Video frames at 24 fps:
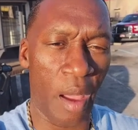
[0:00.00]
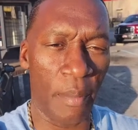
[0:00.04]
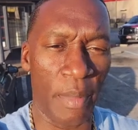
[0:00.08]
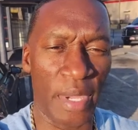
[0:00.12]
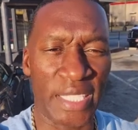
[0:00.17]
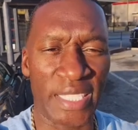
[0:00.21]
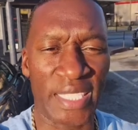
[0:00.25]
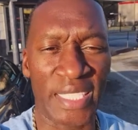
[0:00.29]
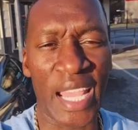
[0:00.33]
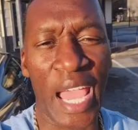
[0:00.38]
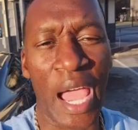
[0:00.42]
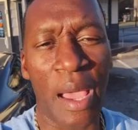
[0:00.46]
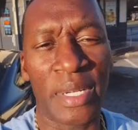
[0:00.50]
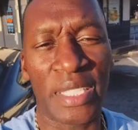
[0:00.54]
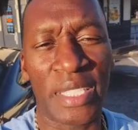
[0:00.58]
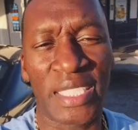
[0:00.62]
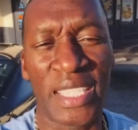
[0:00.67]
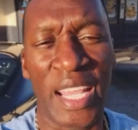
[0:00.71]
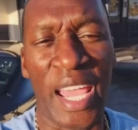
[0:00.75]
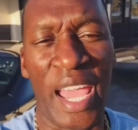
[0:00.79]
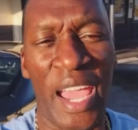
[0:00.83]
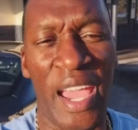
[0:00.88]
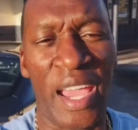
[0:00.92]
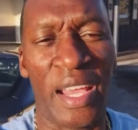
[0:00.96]

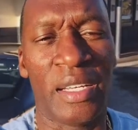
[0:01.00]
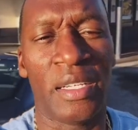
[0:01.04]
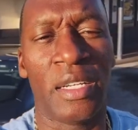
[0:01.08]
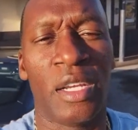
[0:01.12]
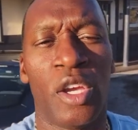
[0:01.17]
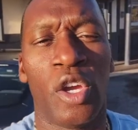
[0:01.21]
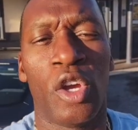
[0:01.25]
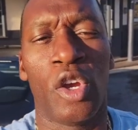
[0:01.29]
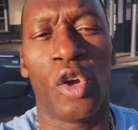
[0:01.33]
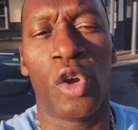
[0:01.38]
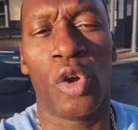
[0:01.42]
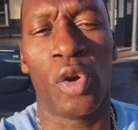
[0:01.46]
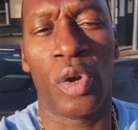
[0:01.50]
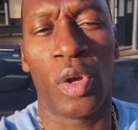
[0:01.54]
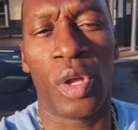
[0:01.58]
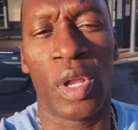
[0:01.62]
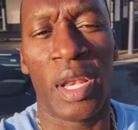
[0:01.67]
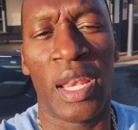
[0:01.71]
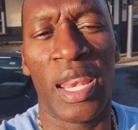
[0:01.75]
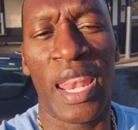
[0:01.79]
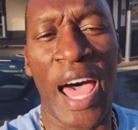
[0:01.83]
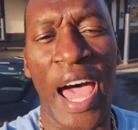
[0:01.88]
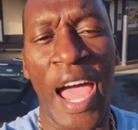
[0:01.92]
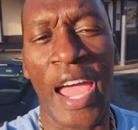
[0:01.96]
established that
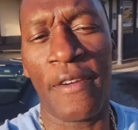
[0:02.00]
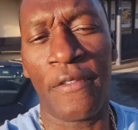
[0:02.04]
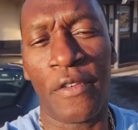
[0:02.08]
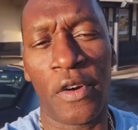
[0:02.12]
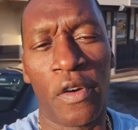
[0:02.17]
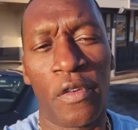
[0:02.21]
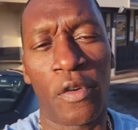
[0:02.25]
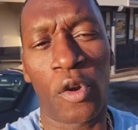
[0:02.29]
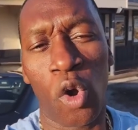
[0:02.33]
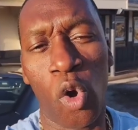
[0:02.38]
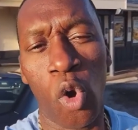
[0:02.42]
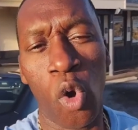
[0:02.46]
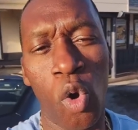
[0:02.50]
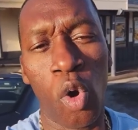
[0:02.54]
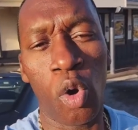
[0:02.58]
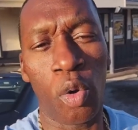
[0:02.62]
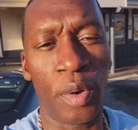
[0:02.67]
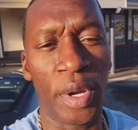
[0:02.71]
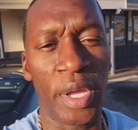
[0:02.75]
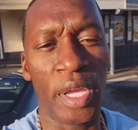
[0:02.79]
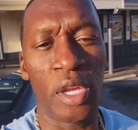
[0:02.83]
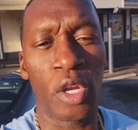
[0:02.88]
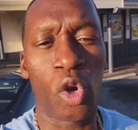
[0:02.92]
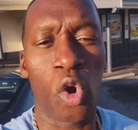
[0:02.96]
Life of
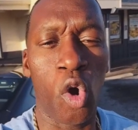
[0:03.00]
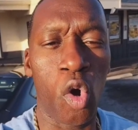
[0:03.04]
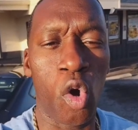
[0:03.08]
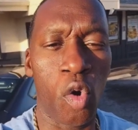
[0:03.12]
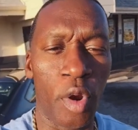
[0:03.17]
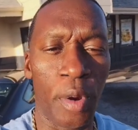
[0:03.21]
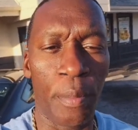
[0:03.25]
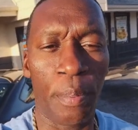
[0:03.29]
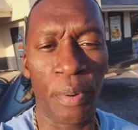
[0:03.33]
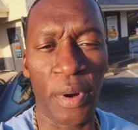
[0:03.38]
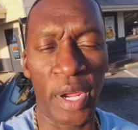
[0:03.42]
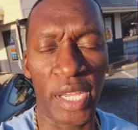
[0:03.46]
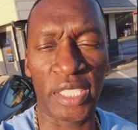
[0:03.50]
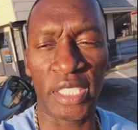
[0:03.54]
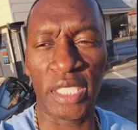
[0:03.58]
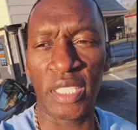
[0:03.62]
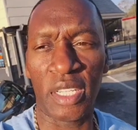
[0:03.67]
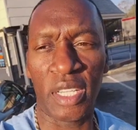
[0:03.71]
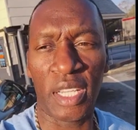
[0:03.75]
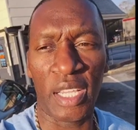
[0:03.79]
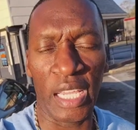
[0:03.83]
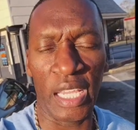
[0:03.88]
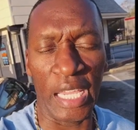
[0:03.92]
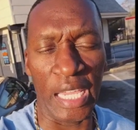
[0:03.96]
Corey, Corey Pritchett,
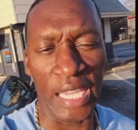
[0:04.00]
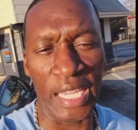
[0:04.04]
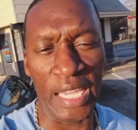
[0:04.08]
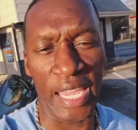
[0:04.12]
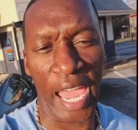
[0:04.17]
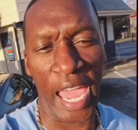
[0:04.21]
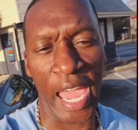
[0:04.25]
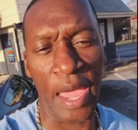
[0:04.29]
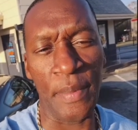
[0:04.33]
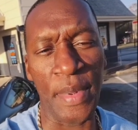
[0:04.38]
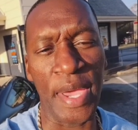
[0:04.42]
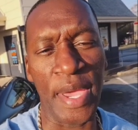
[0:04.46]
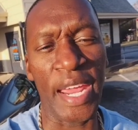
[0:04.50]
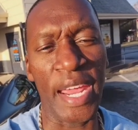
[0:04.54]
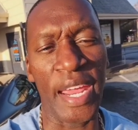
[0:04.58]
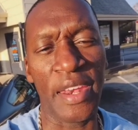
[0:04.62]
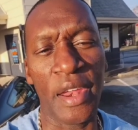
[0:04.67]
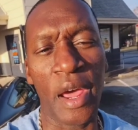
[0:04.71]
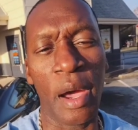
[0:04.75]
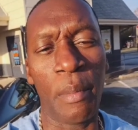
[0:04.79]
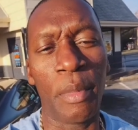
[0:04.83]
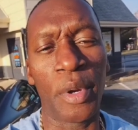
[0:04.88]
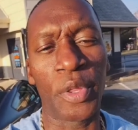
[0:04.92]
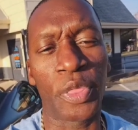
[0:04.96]
he came in at
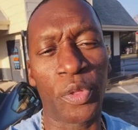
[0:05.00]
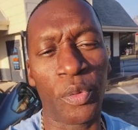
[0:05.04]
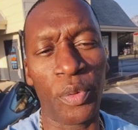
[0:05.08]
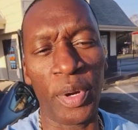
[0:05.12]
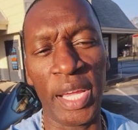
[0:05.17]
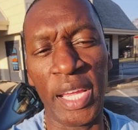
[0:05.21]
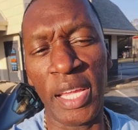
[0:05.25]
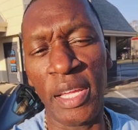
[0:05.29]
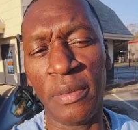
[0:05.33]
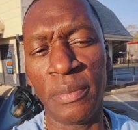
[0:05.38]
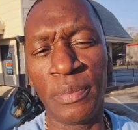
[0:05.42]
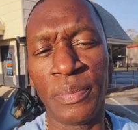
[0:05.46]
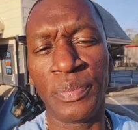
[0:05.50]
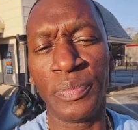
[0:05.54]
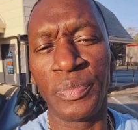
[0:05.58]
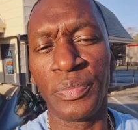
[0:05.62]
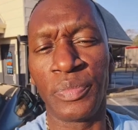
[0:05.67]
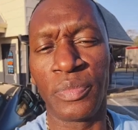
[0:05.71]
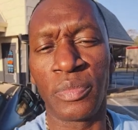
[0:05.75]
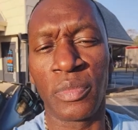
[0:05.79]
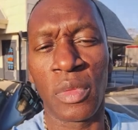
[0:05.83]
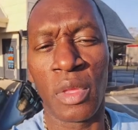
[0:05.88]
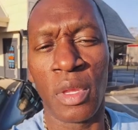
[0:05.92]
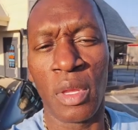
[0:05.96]
number three.
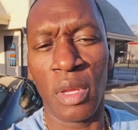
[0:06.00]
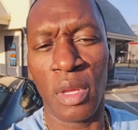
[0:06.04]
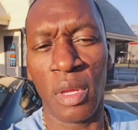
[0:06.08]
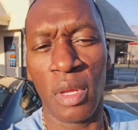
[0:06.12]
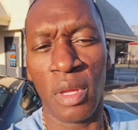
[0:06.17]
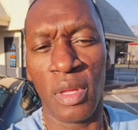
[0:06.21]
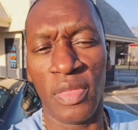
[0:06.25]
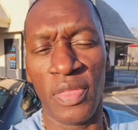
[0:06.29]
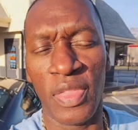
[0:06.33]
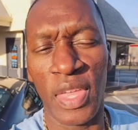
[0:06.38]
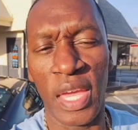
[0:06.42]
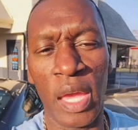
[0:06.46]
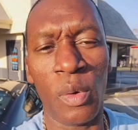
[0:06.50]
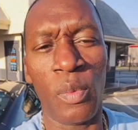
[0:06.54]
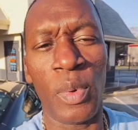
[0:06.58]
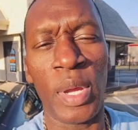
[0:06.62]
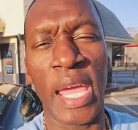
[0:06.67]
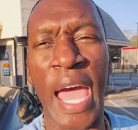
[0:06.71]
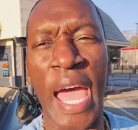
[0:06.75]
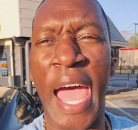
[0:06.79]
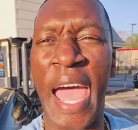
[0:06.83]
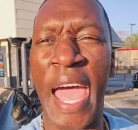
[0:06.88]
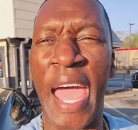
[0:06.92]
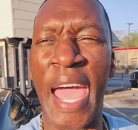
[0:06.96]
Then we
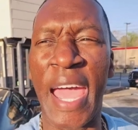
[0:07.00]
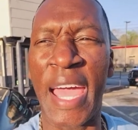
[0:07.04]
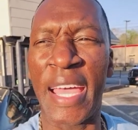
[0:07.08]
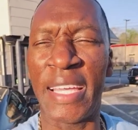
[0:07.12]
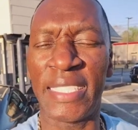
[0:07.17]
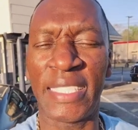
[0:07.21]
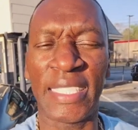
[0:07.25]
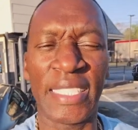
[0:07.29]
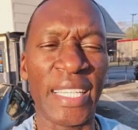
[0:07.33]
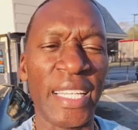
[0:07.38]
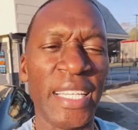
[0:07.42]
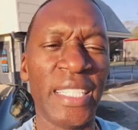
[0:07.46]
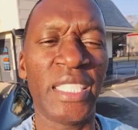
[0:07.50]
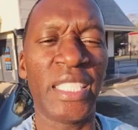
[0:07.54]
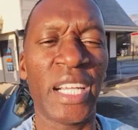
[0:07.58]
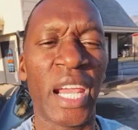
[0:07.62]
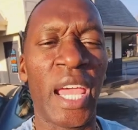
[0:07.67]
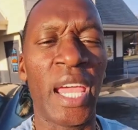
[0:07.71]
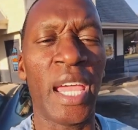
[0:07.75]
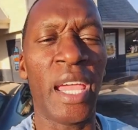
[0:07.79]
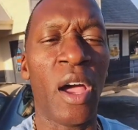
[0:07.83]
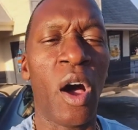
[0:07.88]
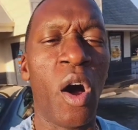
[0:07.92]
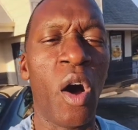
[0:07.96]
had C
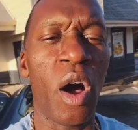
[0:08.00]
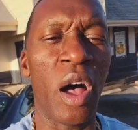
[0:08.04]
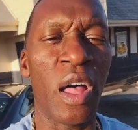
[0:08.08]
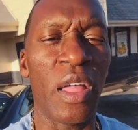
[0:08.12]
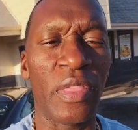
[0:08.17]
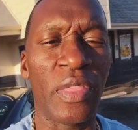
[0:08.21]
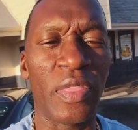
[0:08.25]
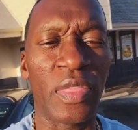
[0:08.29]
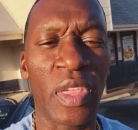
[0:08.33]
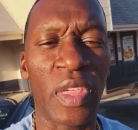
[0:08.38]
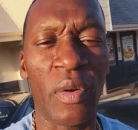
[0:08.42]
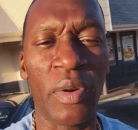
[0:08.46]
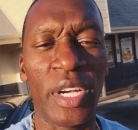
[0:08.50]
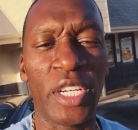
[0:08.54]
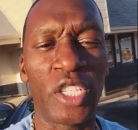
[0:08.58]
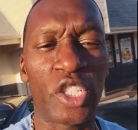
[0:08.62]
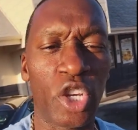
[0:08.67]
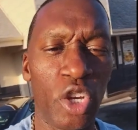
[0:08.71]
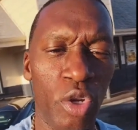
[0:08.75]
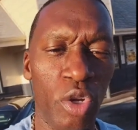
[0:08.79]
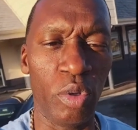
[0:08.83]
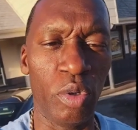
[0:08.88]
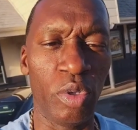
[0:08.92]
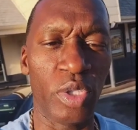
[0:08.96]
J on
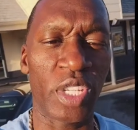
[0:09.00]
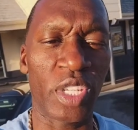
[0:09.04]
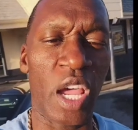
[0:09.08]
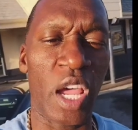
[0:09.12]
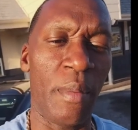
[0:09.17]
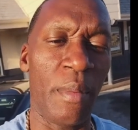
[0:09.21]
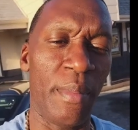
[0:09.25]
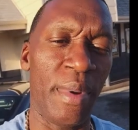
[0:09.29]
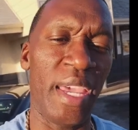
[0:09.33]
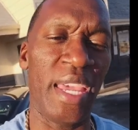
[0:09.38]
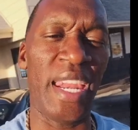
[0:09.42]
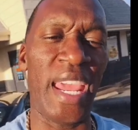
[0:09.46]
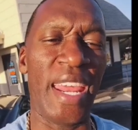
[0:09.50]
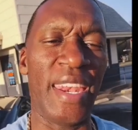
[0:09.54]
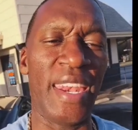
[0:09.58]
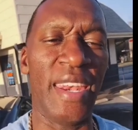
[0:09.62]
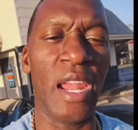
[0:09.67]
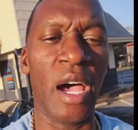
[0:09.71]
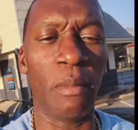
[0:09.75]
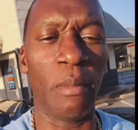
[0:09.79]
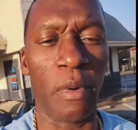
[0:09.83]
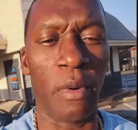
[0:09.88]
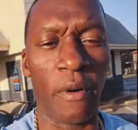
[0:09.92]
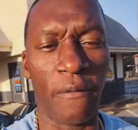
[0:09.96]
thirty-twos come in at
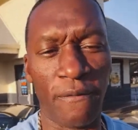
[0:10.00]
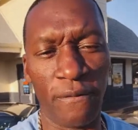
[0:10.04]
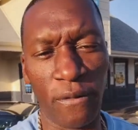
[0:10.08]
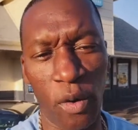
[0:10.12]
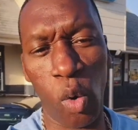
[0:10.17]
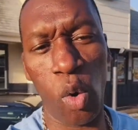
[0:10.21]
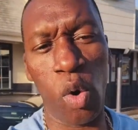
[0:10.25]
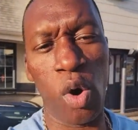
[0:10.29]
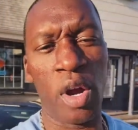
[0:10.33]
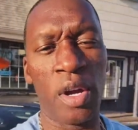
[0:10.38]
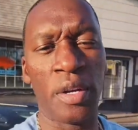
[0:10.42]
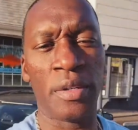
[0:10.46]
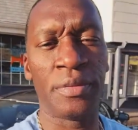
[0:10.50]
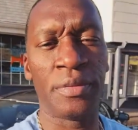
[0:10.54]
number four.